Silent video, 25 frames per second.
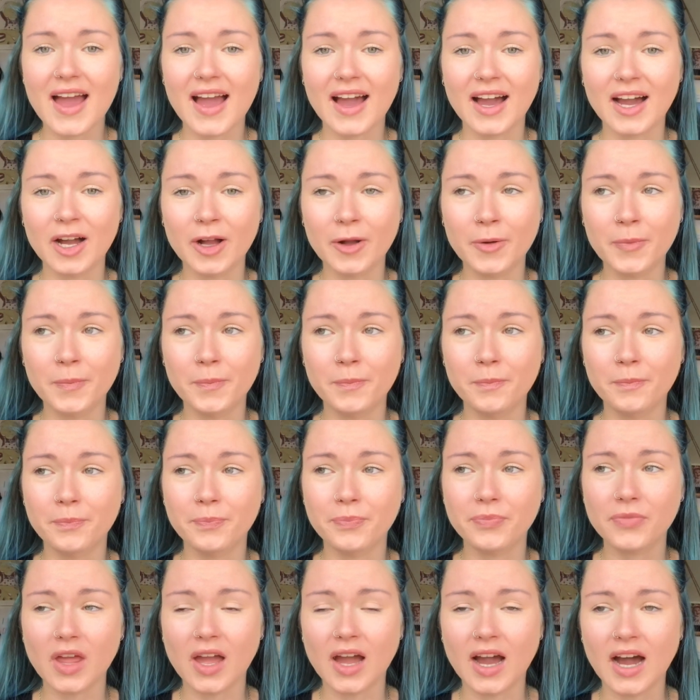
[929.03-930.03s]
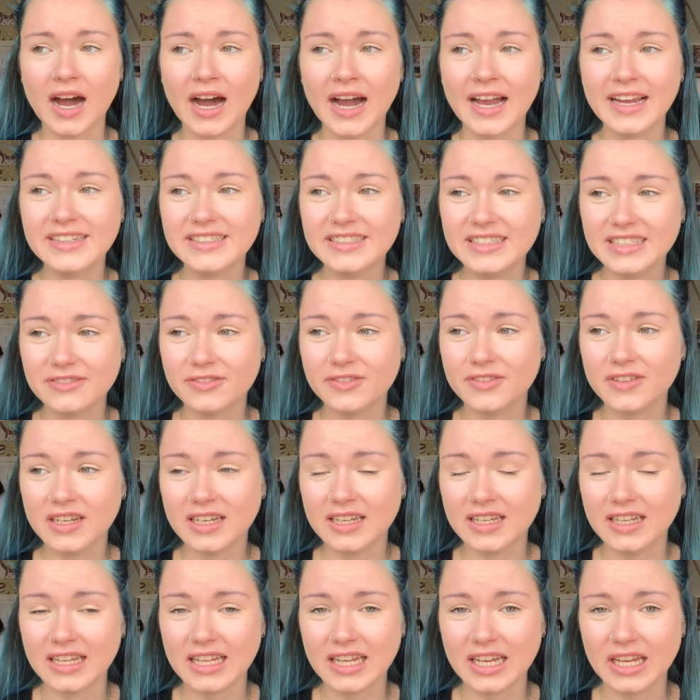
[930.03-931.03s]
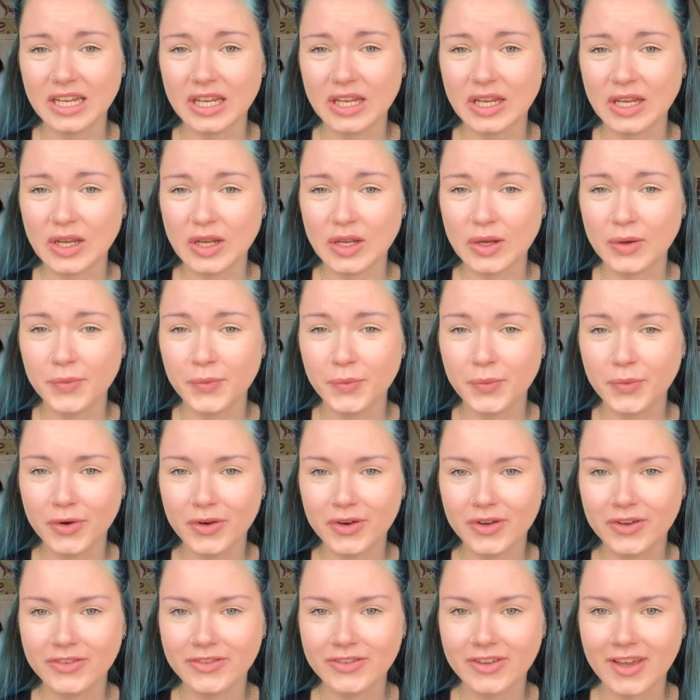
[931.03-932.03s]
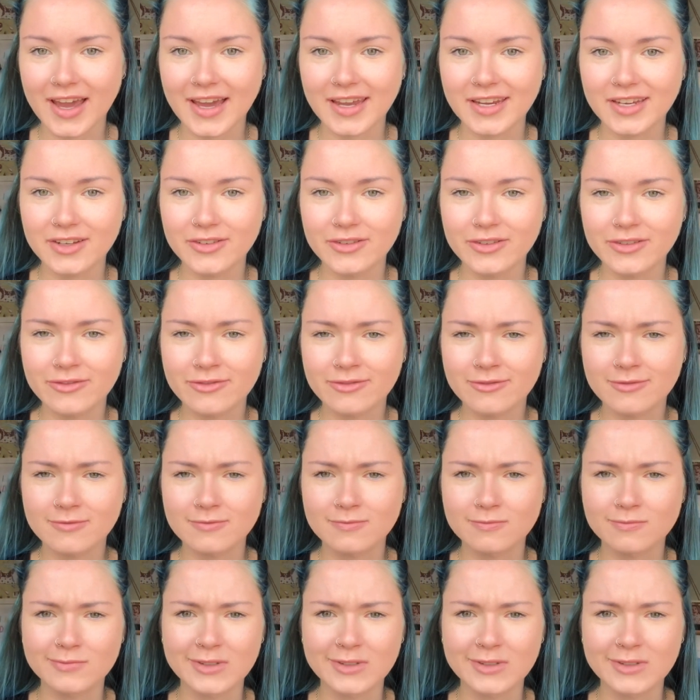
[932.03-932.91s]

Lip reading: I definitely would have kind of